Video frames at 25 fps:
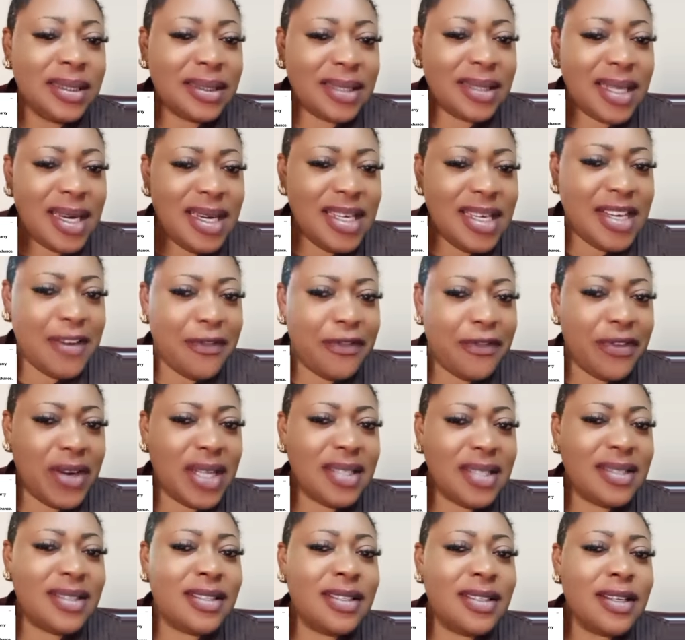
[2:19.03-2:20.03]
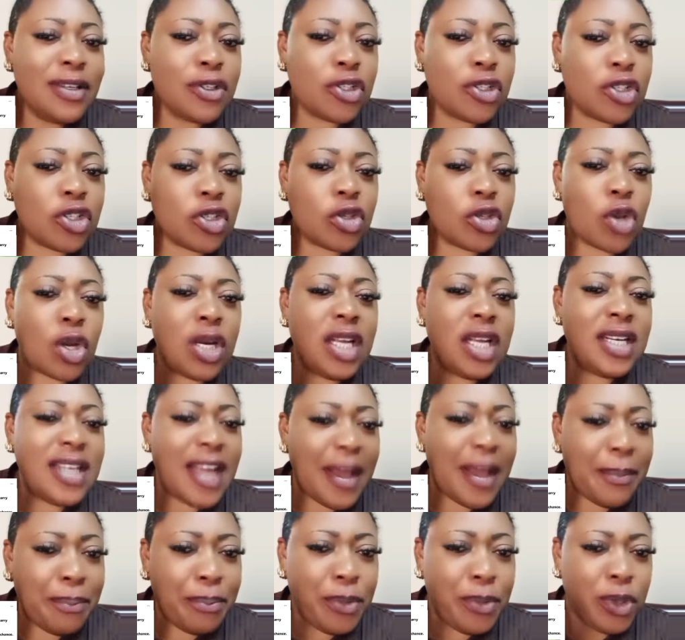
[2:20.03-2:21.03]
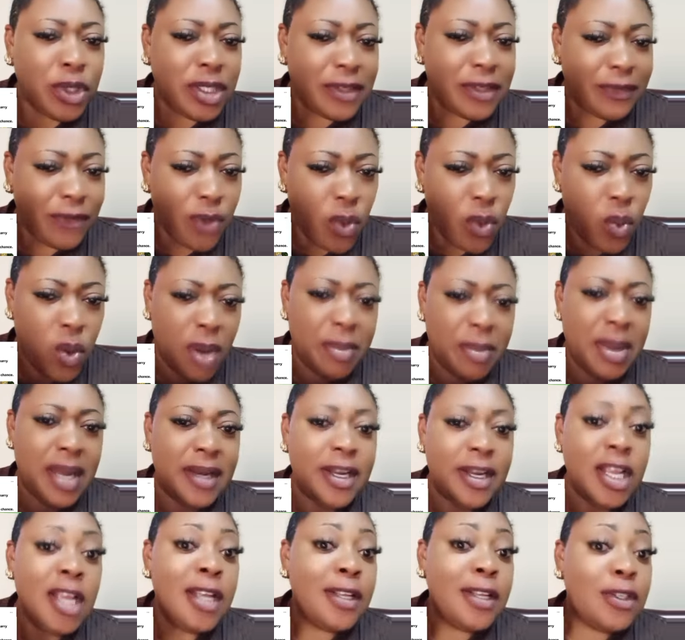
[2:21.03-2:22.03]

three different solid and beautiful women,